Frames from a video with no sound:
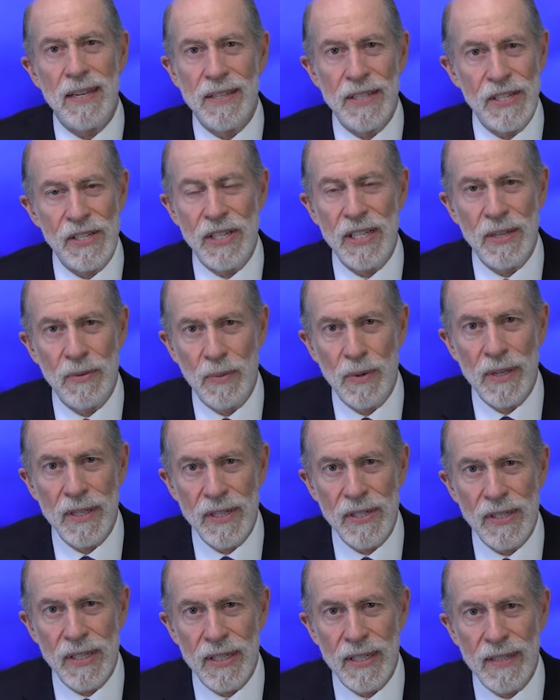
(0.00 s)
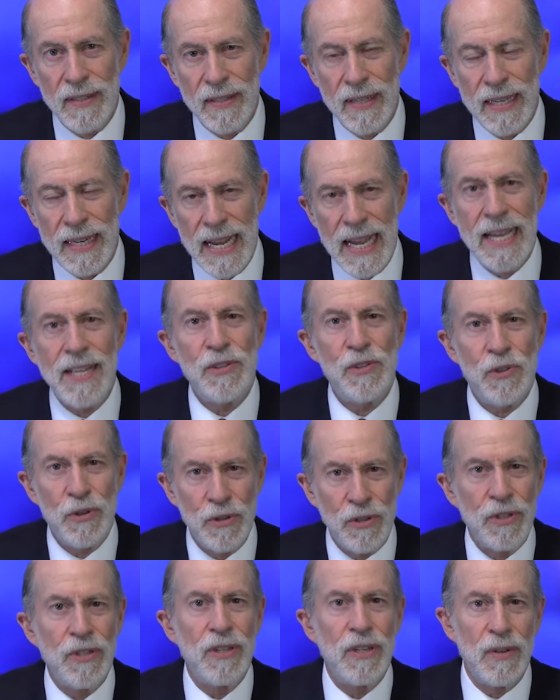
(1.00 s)
honestly, was an
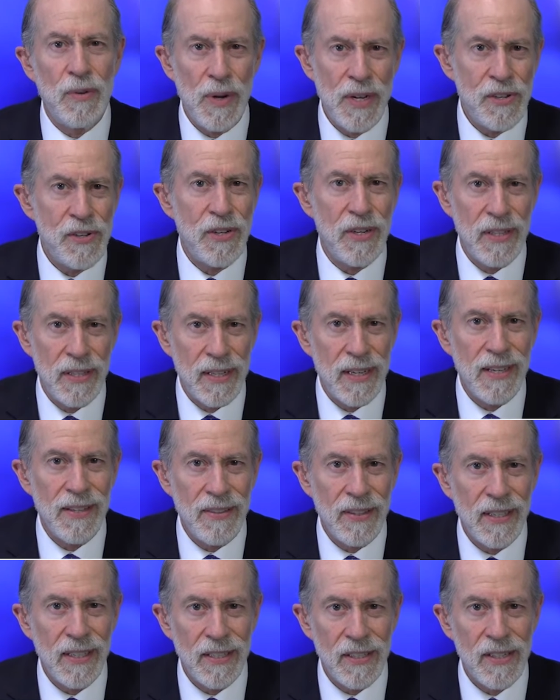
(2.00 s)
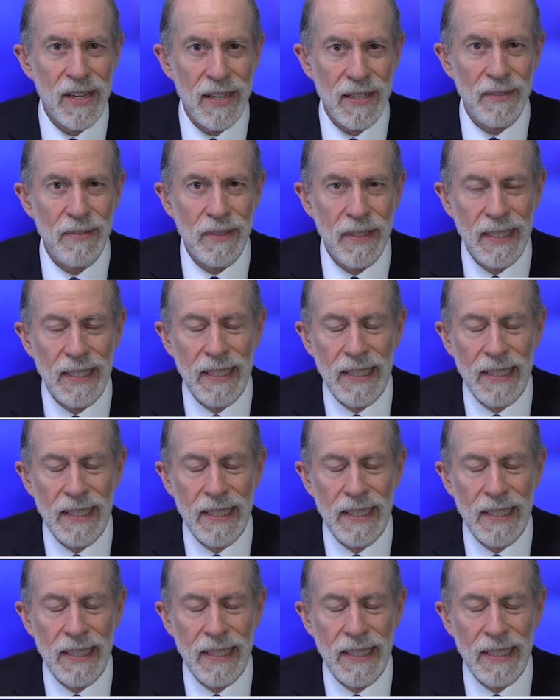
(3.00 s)
answer to the question that I think has had